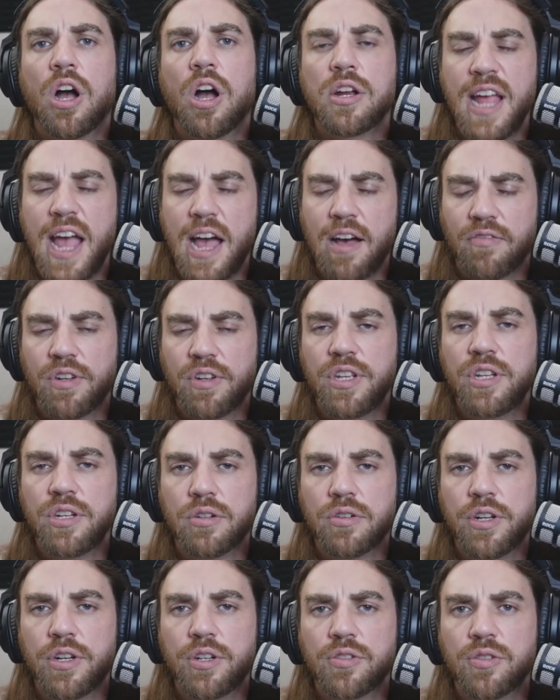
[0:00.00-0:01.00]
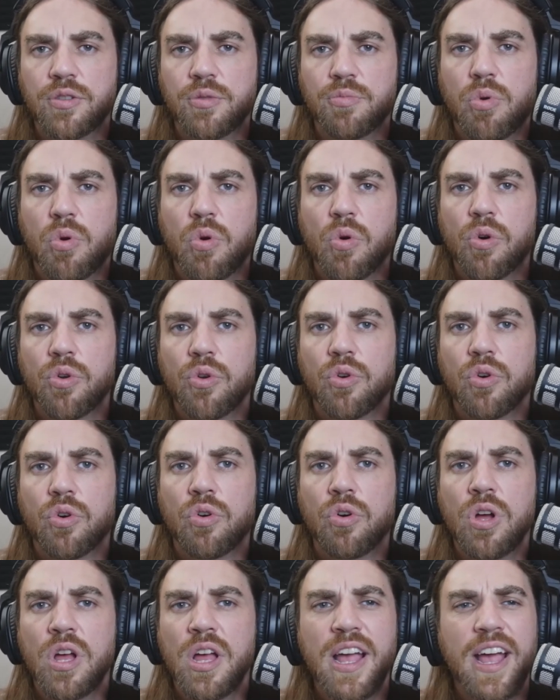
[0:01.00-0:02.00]
Calvin Hill entered the
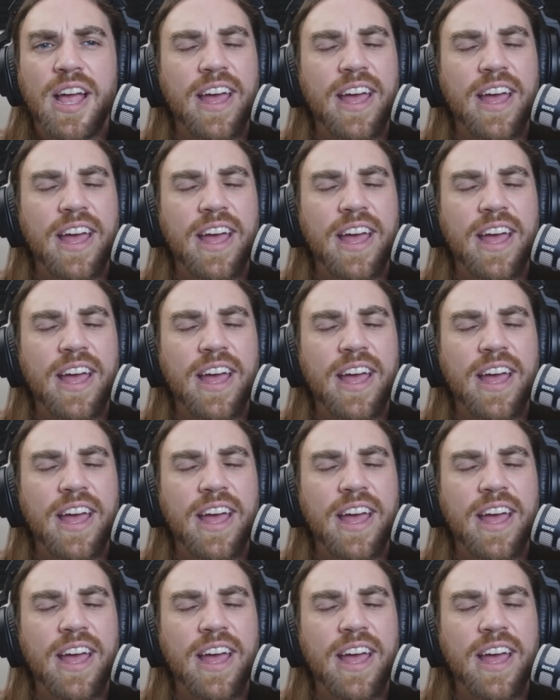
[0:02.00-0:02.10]
portal,